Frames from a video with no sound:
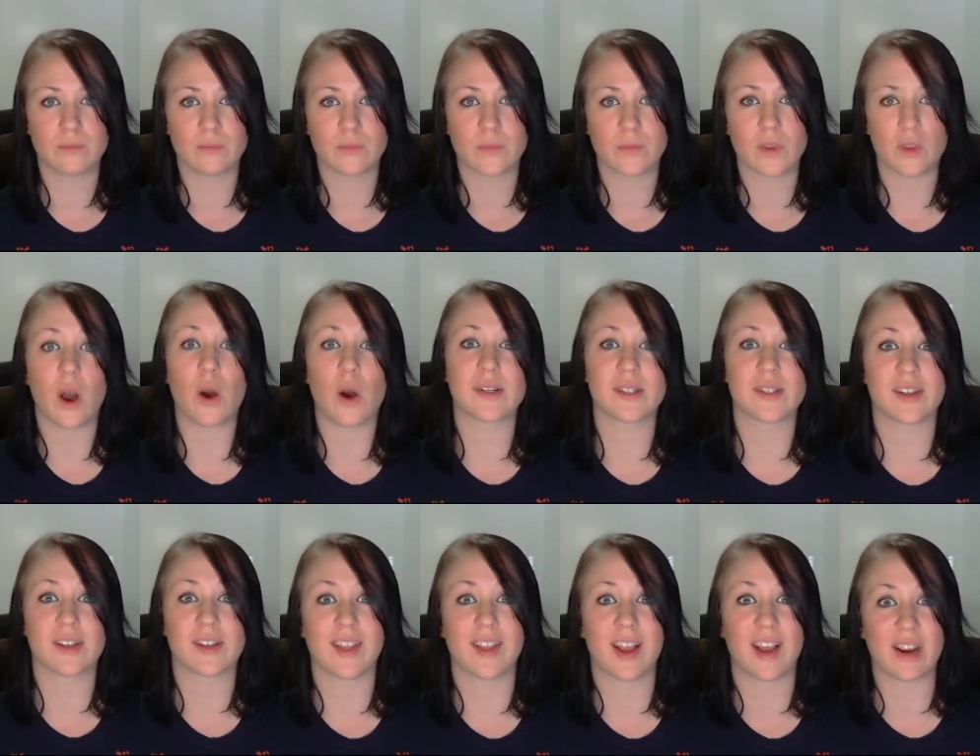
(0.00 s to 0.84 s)
Oh,
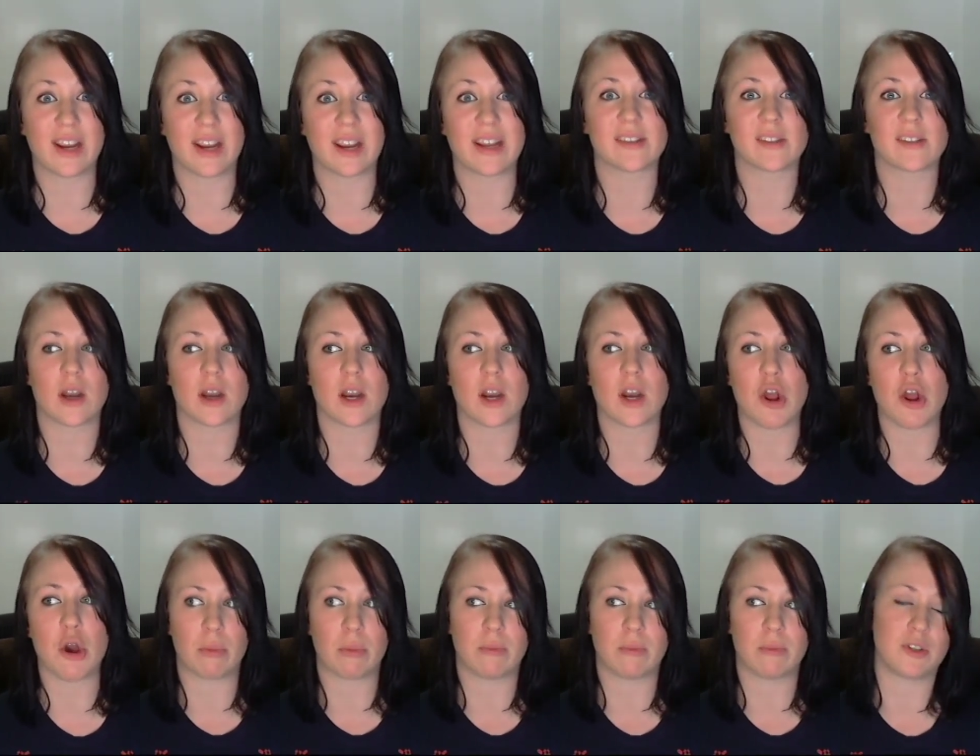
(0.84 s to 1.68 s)
it's hilarious on a
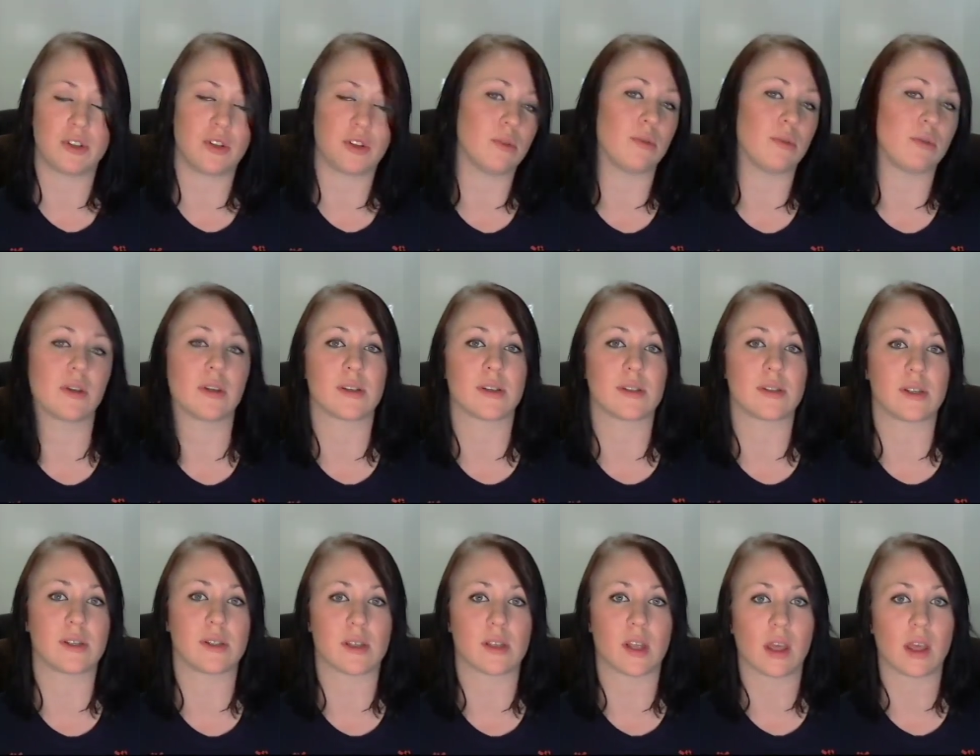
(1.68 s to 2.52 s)
gnome too because
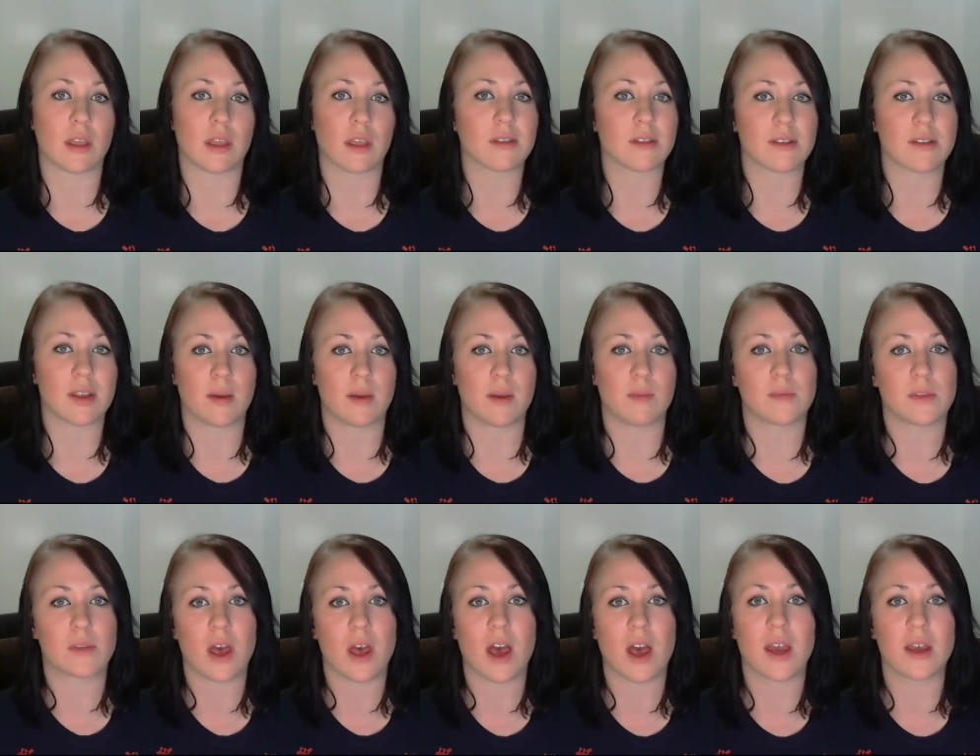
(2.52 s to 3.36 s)
he's like the same
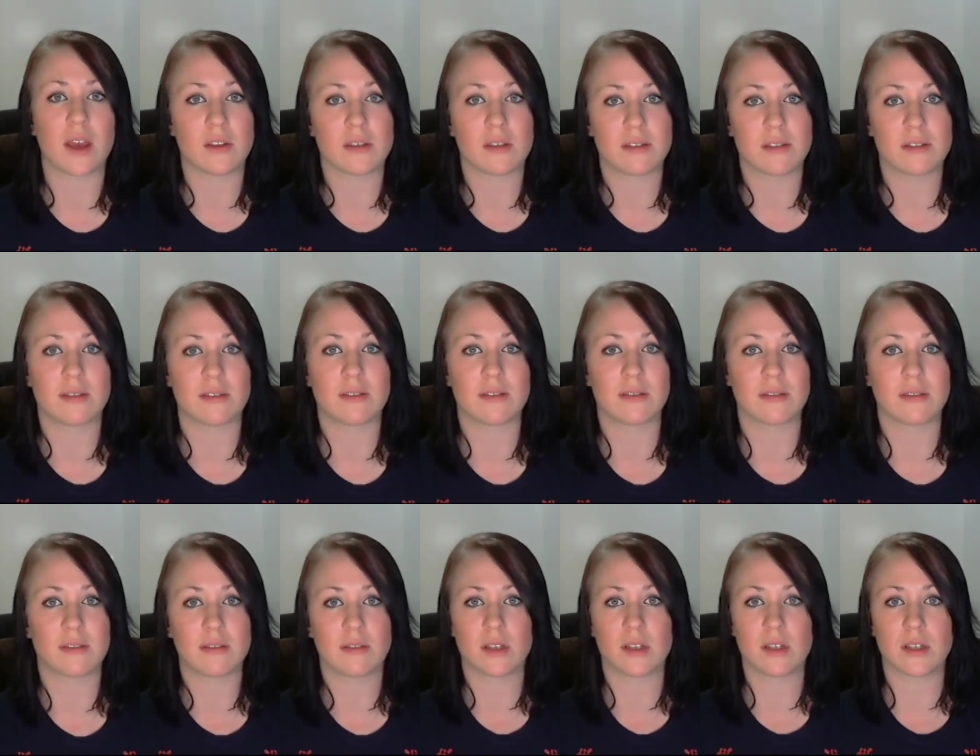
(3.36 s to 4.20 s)
size
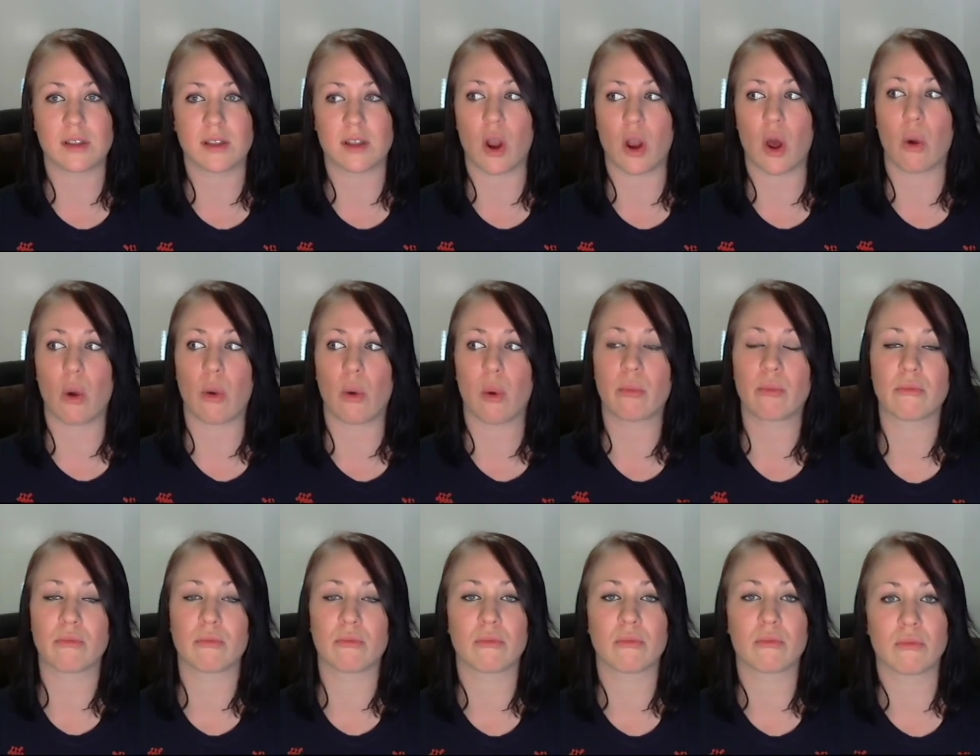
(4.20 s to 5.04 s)
as a
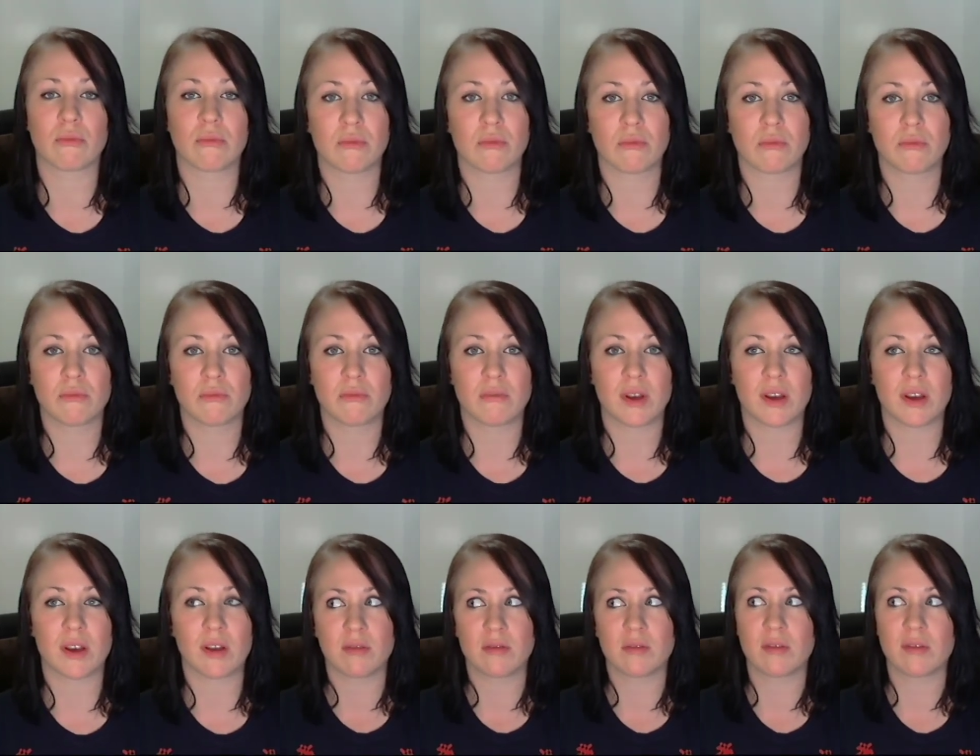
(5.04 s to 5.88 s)
gnome.
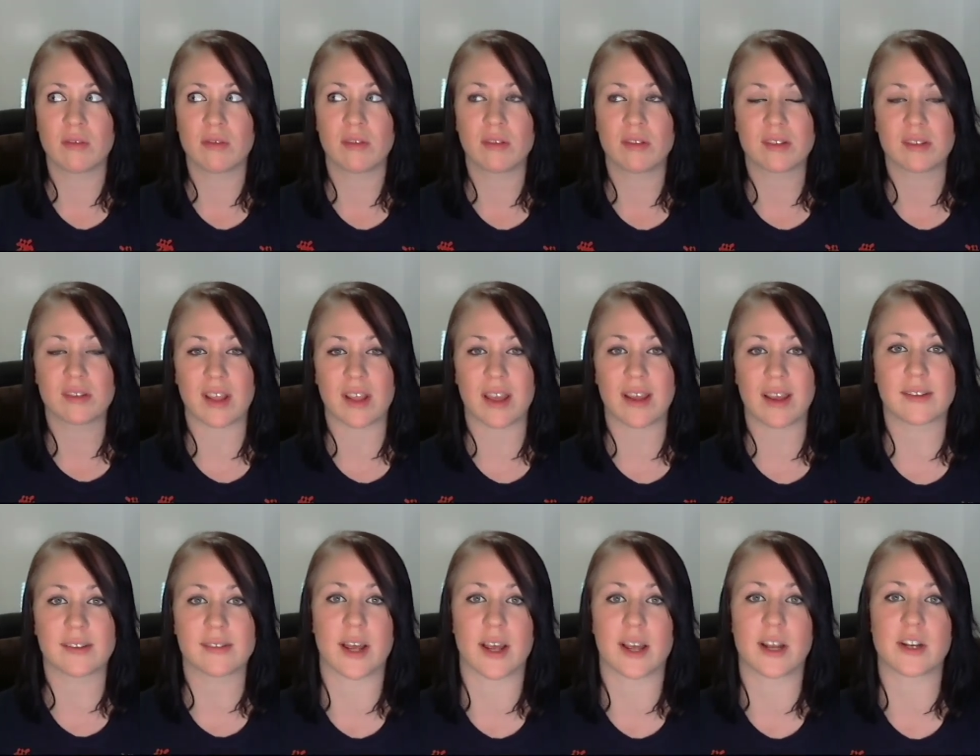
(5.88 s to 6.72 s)

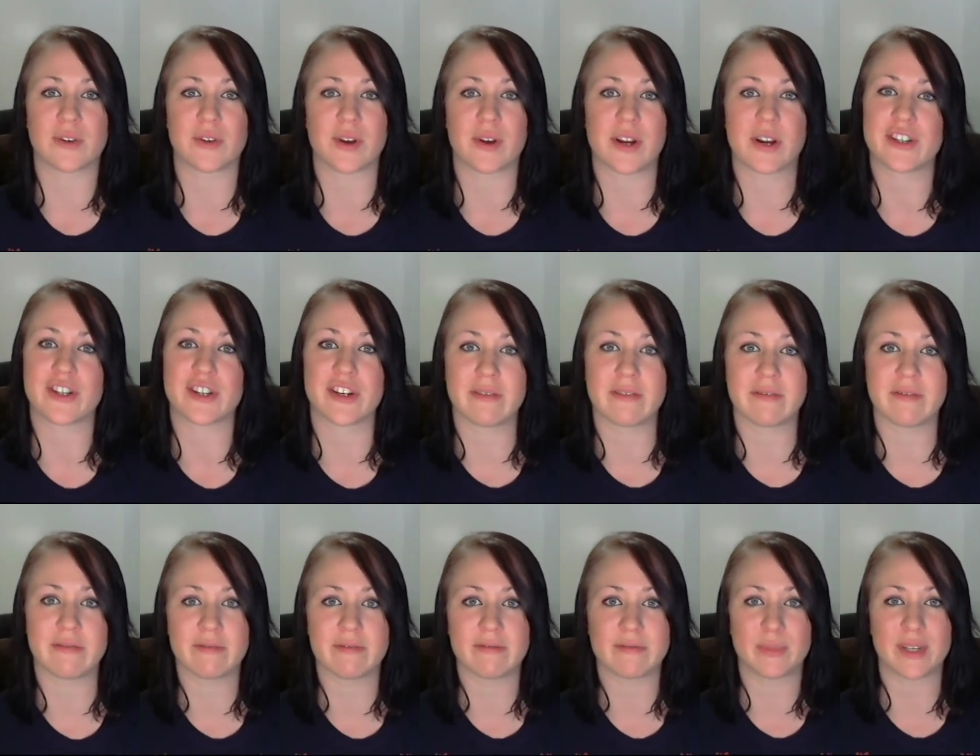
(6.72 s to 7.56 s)
Slight exaggeration,
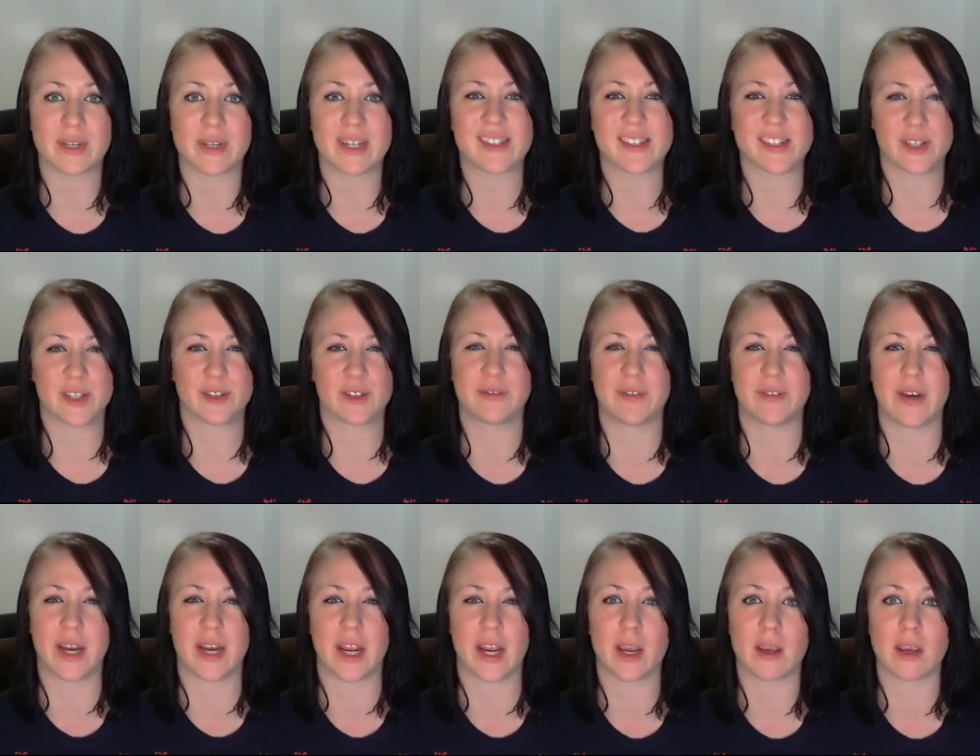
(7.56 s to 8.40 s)
but it's still
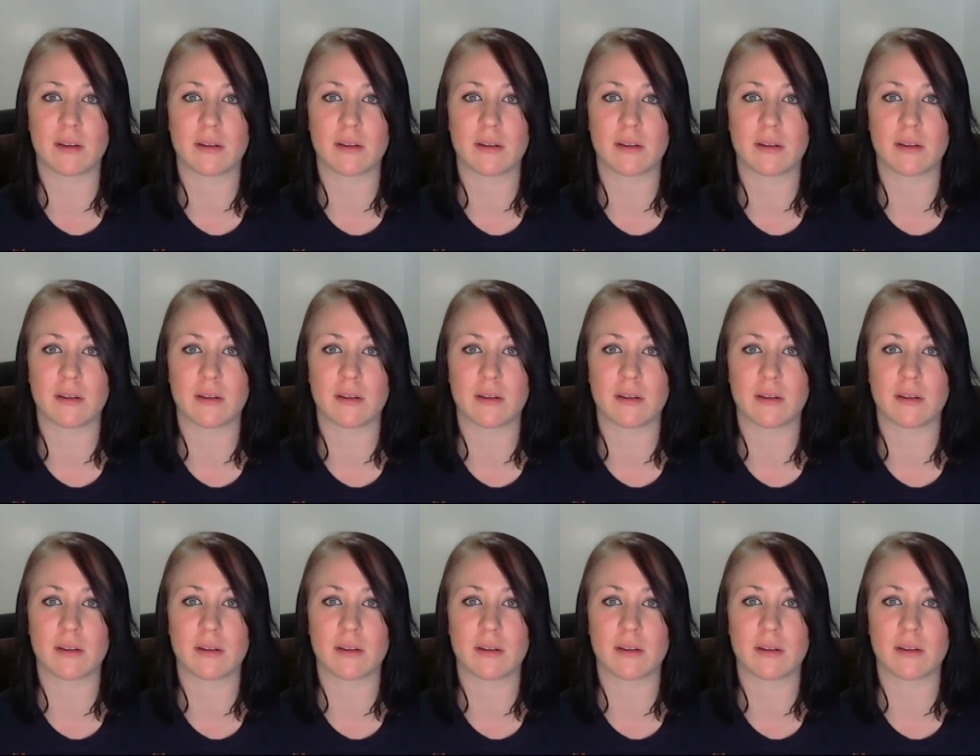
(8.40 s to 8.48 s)
funny.